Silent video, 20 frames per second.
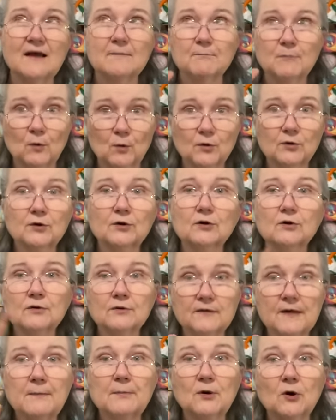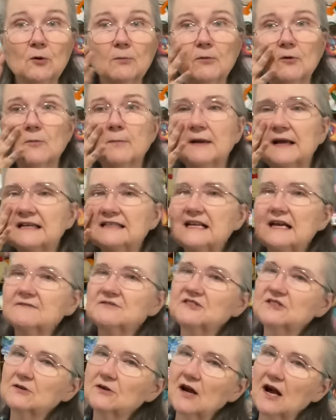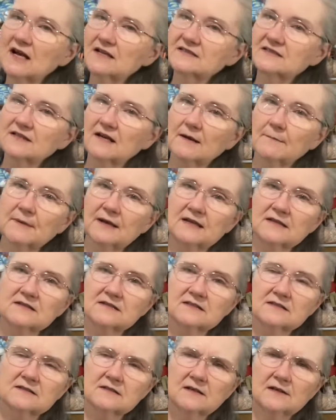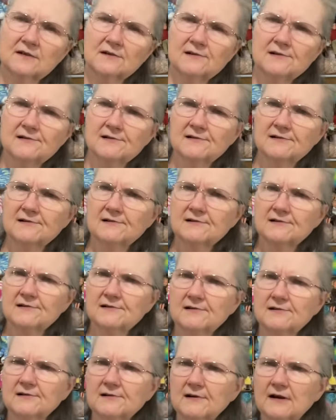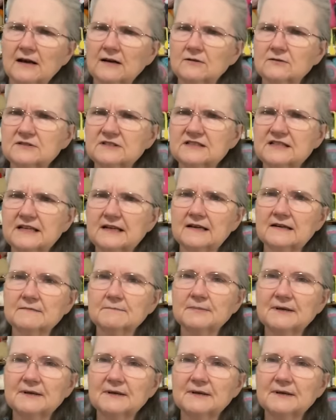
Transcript: border, that purple, because I've still got some. It's, I don't see it,